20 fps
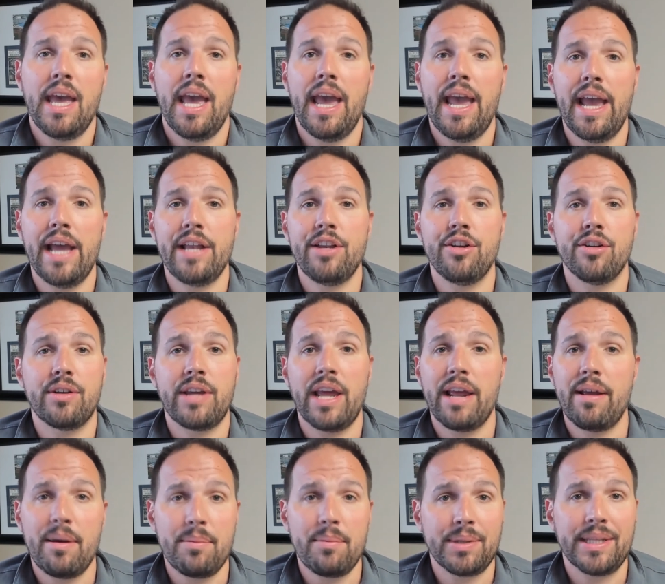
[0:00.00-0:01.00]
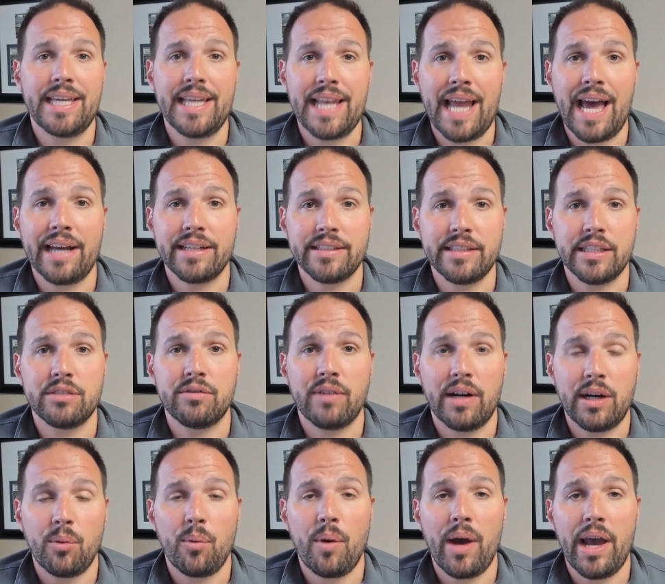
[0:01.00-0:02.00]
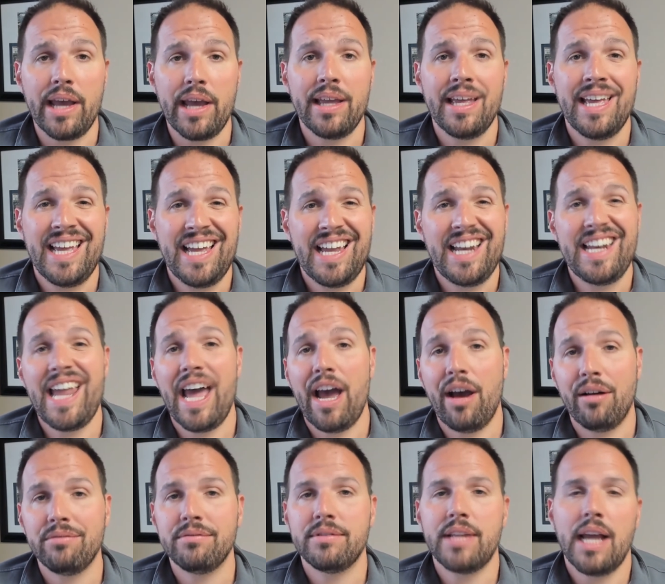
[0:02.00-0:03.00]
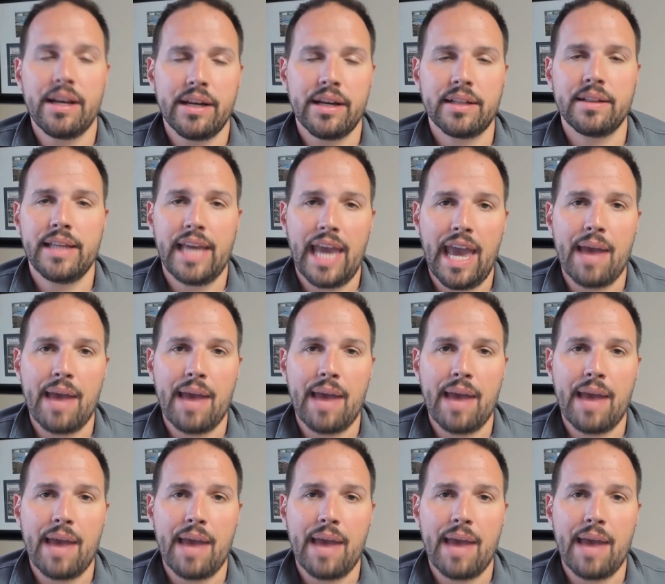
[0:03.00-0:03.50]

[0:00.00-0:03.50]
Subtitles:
And you're able to get access right away. Now, technically,